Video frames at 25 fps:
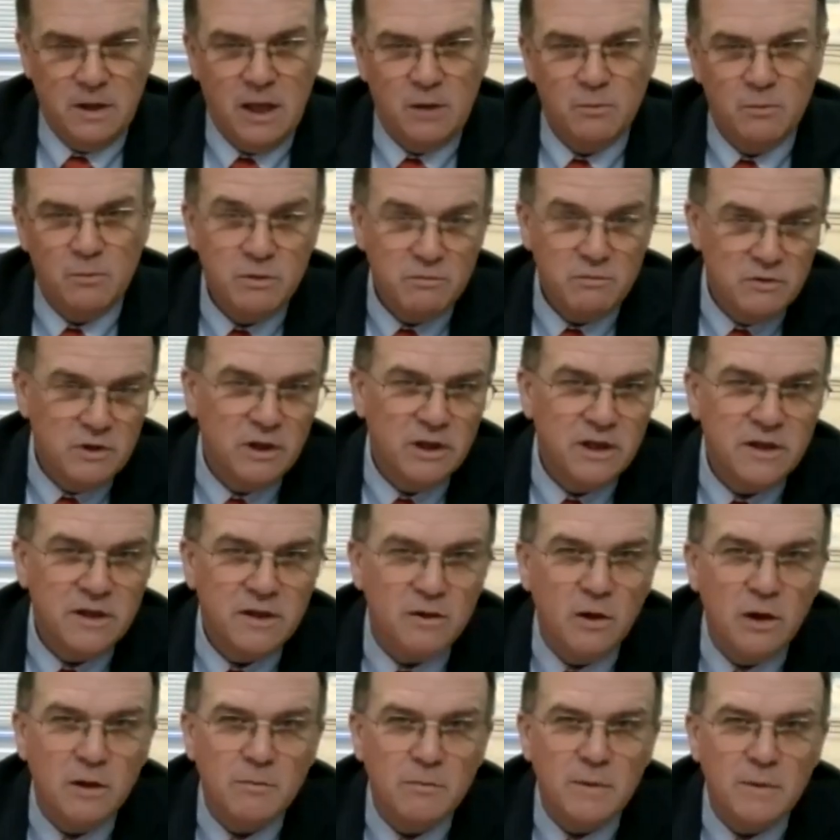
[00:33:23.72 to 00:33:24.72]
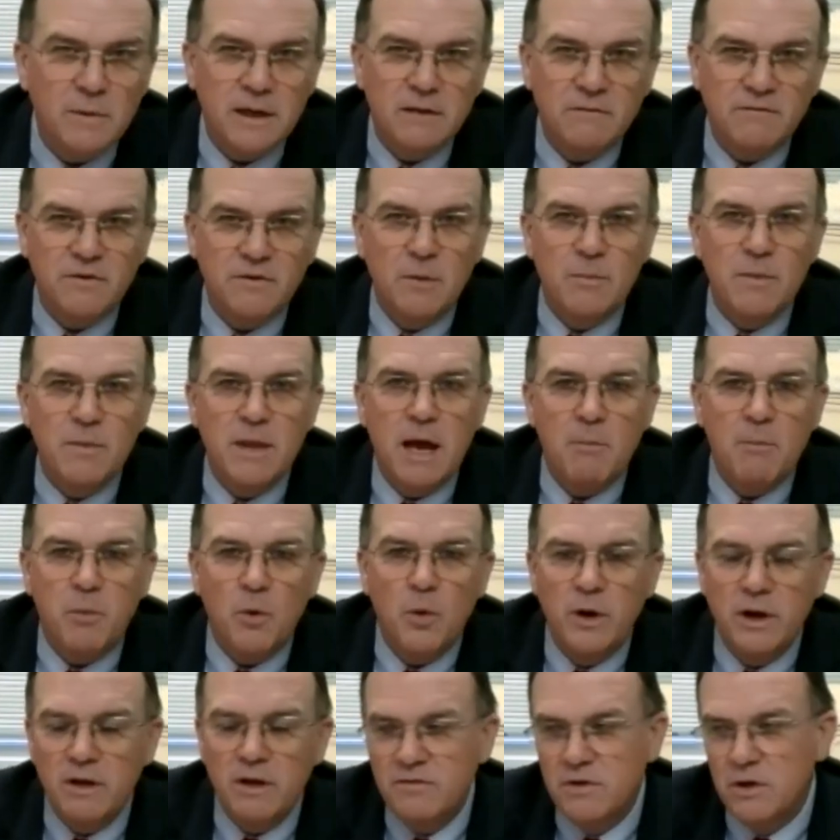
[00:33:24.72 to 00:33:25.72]
and we really thought of it from that
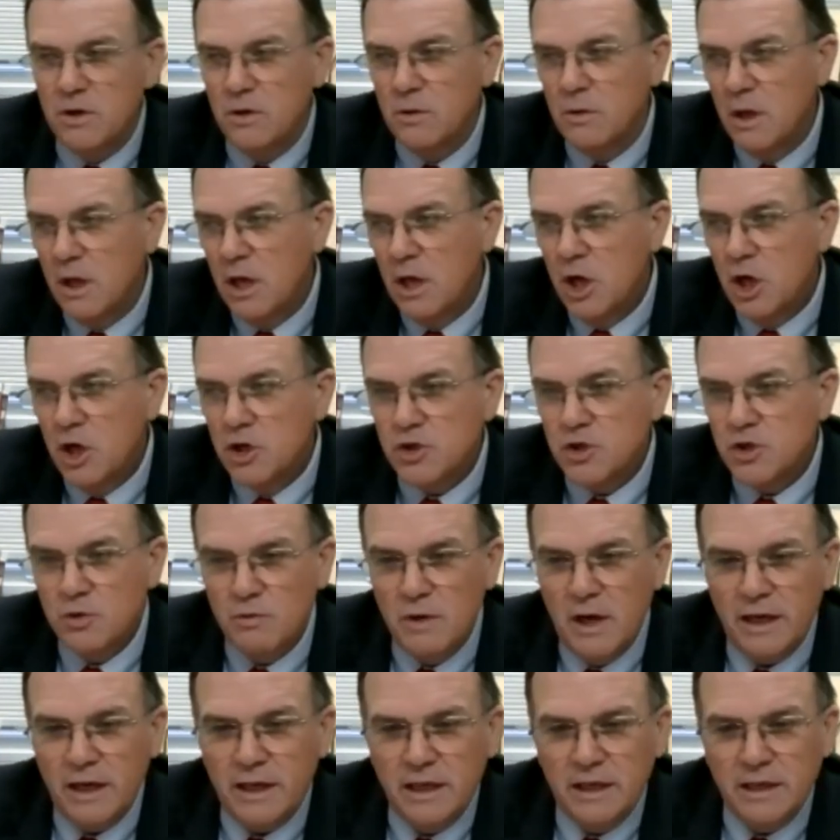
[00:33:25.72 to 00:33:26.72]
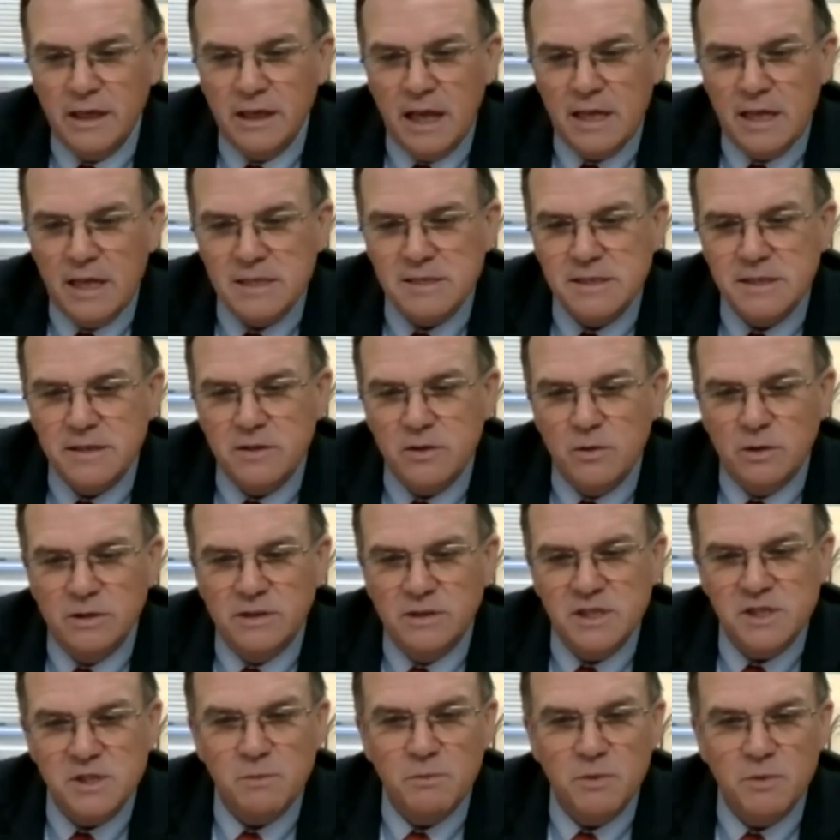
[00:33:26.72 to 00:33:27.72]
point of view, to recognize that the
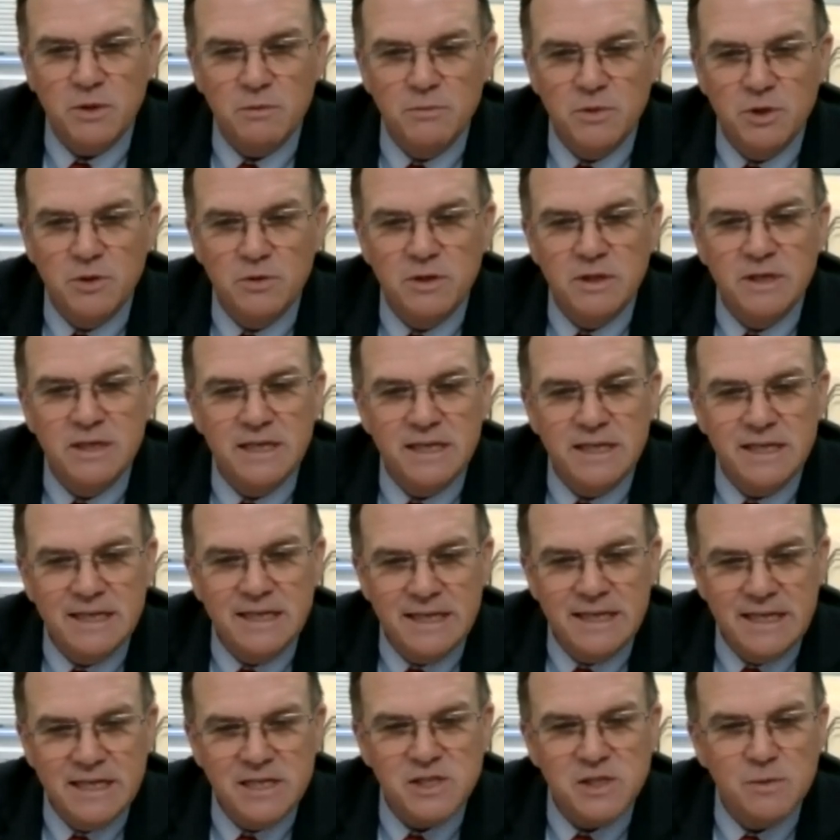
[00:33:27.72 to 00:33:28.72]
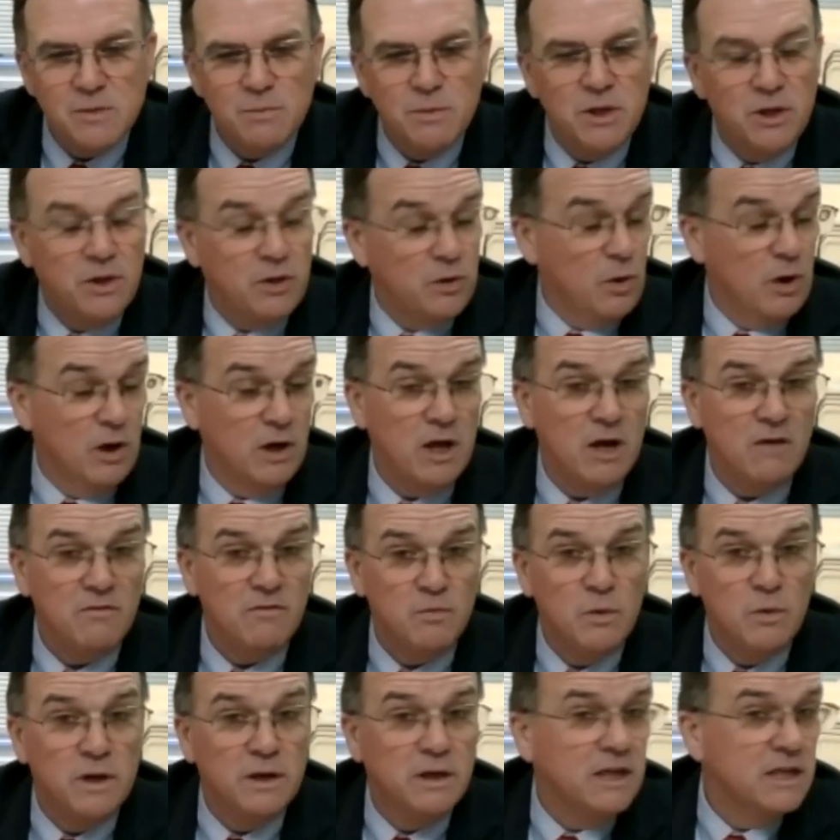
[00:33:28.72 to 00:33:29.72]
autism community needs to be thought
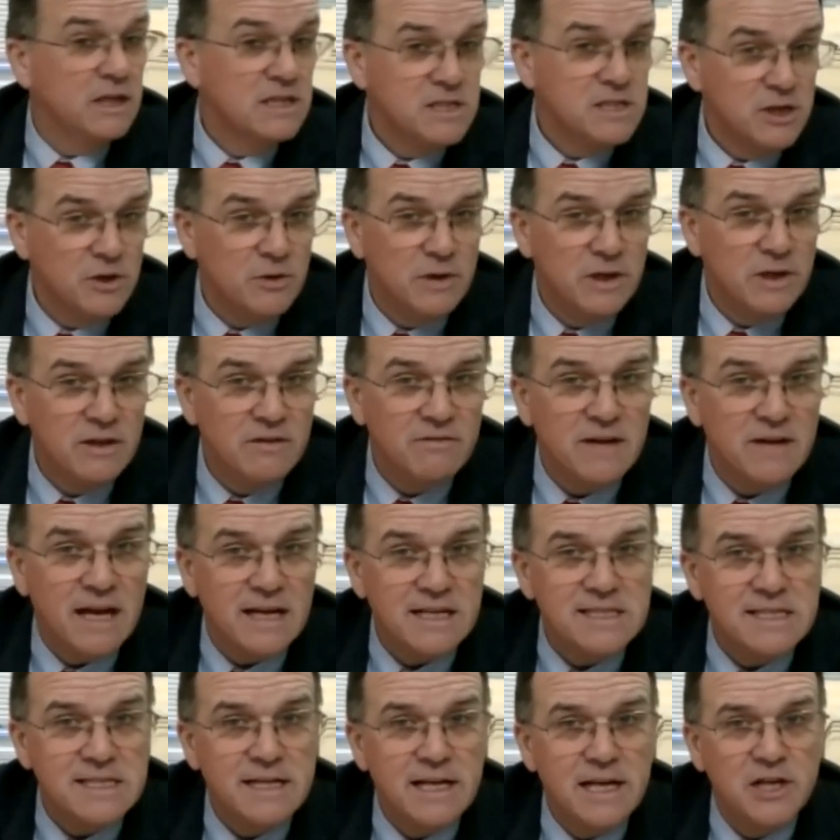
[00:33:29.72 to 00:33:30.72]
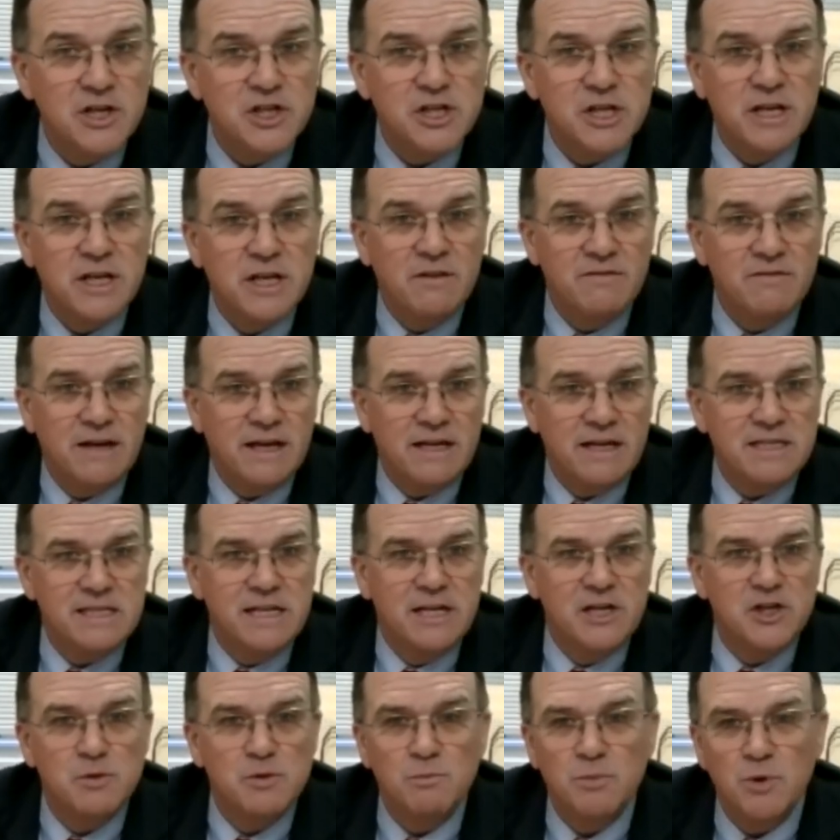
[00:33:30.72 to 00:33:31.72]
of when considering the vaccination and the
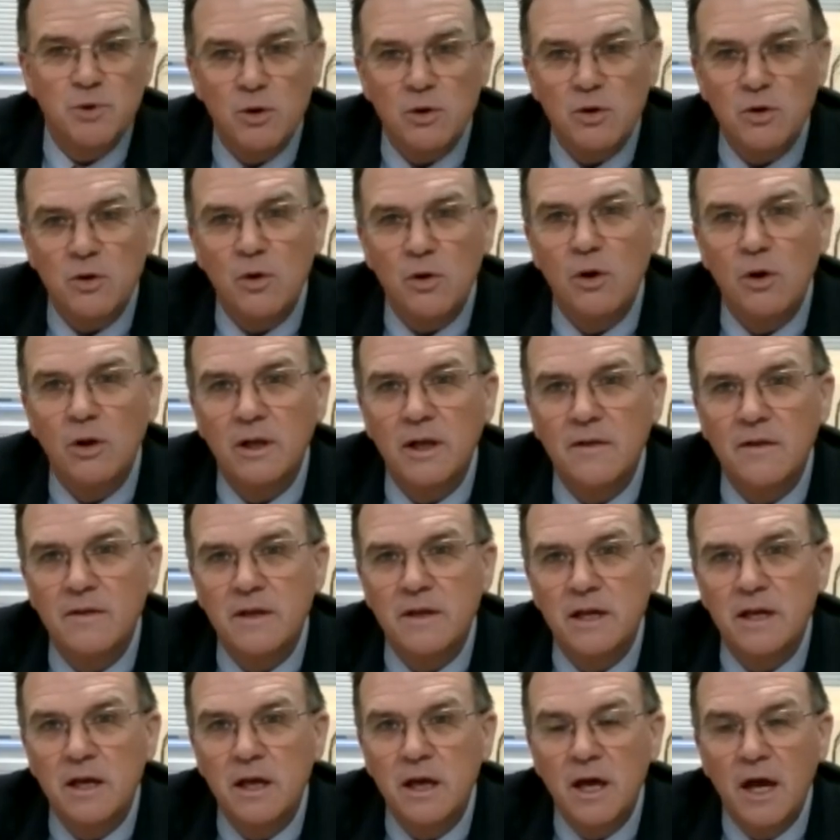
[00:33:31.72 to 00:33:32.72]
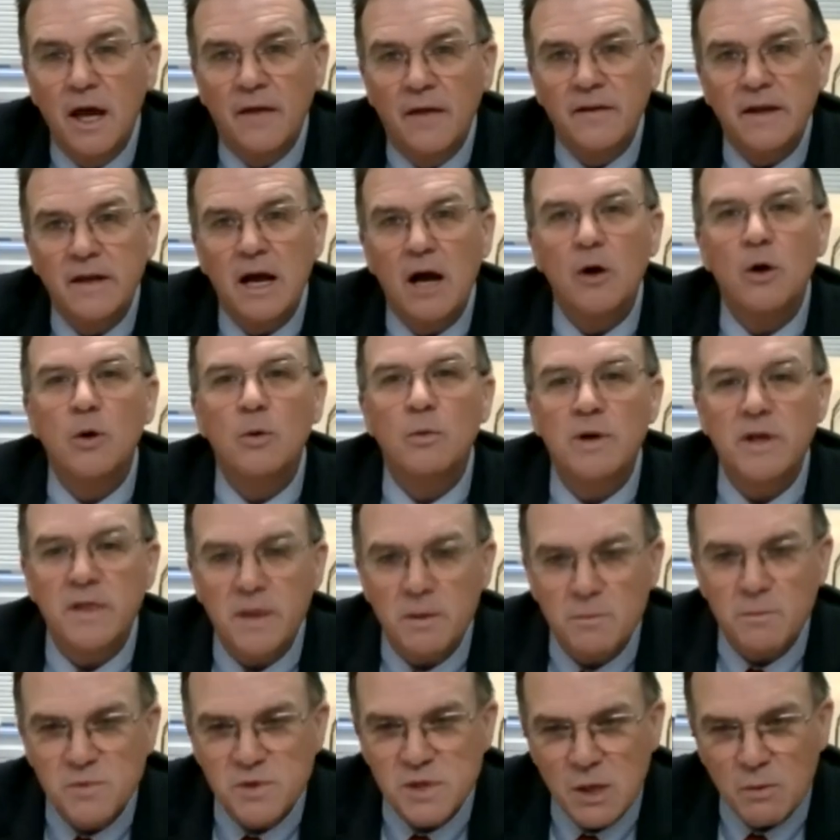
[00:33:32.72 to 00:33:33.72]
vaccination protocol and the
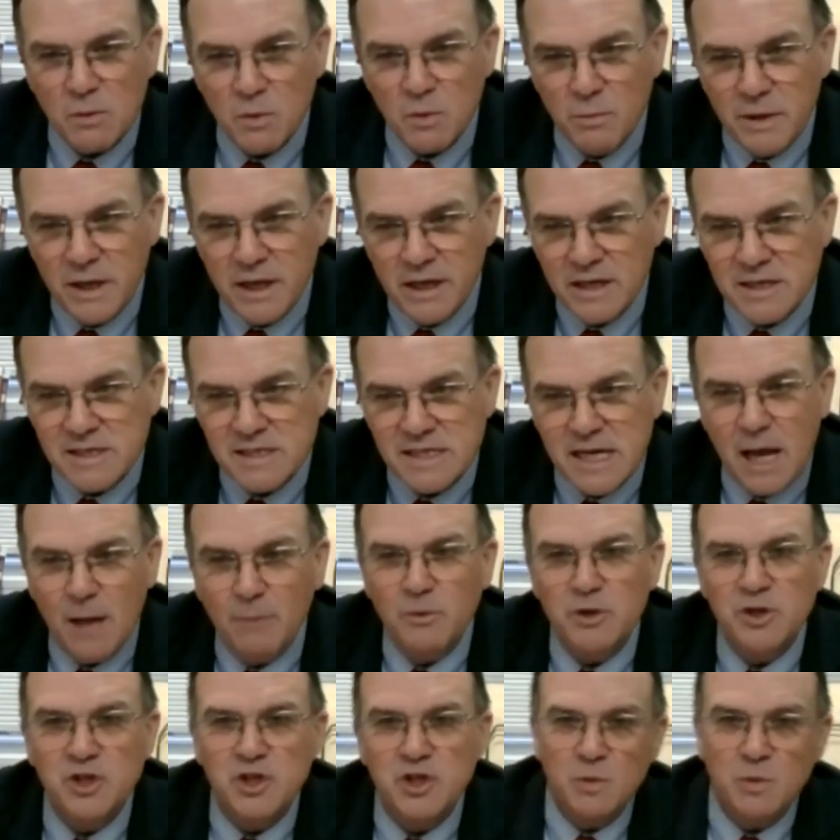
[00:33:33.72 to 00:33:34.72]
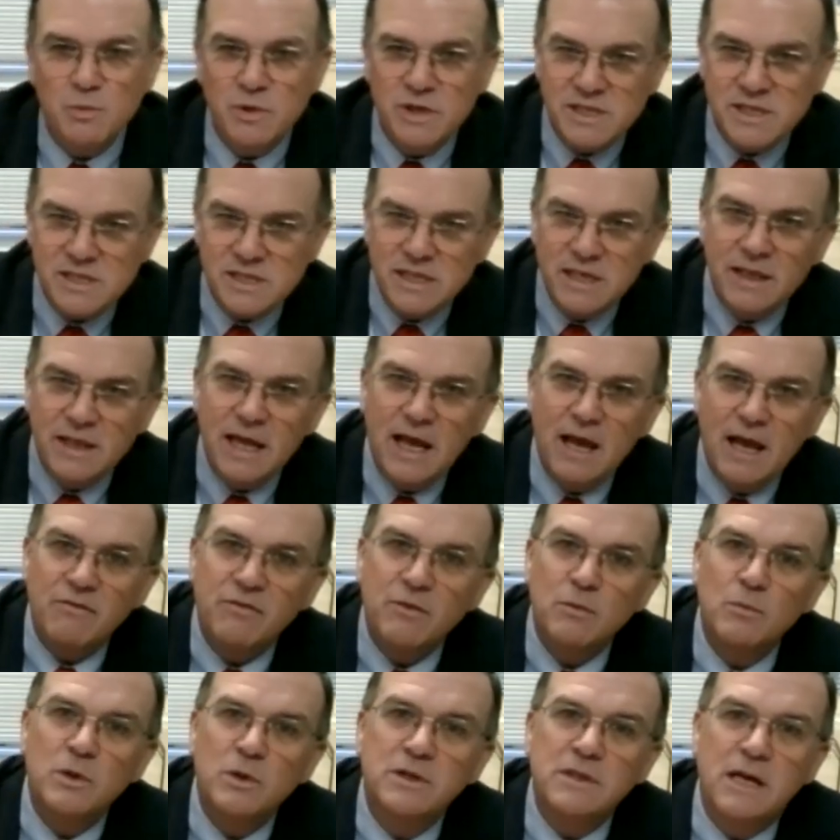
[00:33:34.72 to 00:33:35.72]
algorithms that were being established. And we see that
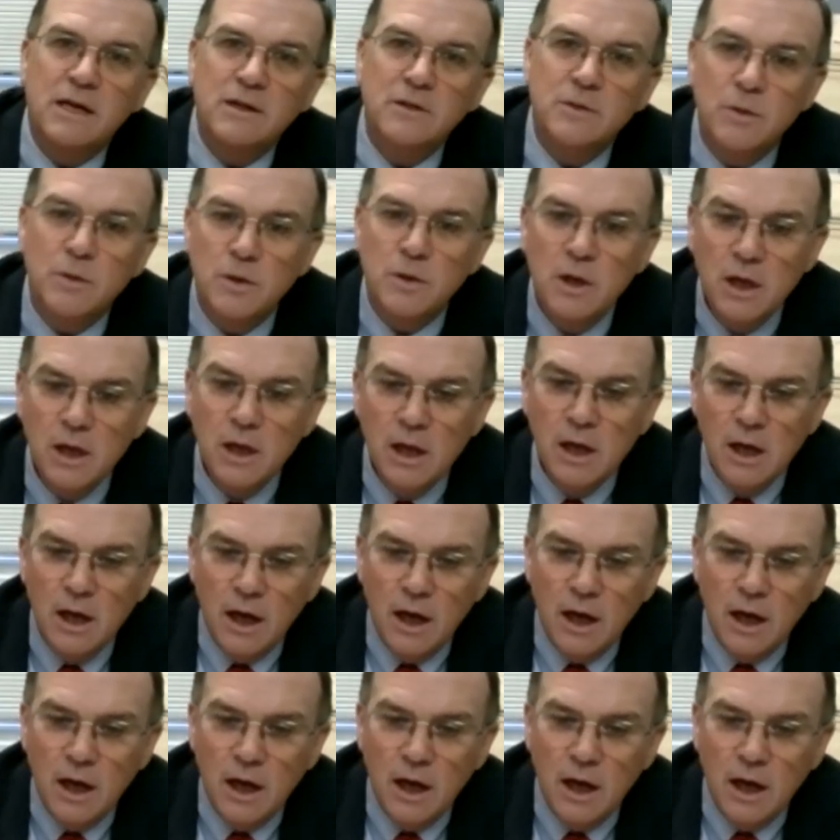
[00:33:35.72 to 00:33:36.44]
from what Dr.